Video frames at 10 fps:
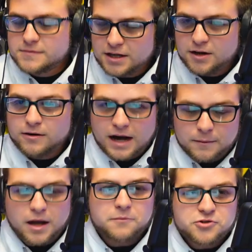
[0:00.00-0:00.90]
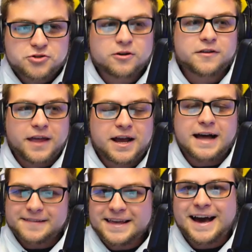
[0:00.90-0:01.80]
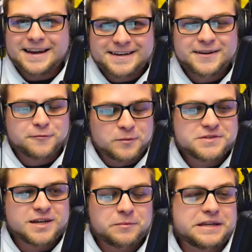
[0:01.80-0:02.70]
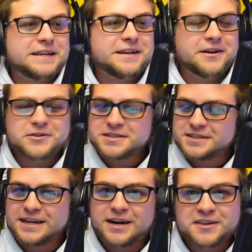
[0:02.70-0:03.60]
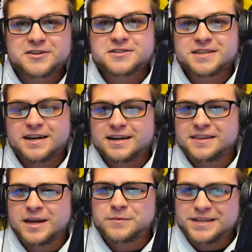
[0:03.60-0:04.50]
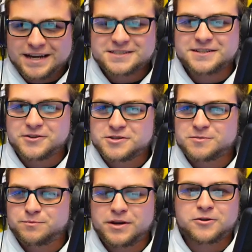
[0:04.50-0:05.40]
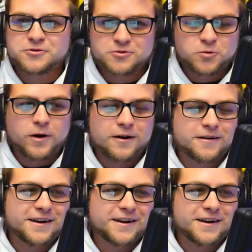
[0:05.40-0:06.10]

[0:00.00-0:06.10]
You know, I, I'm sure they got the idea from something. You know, just like how there's uh, the MTX and those speakers are square.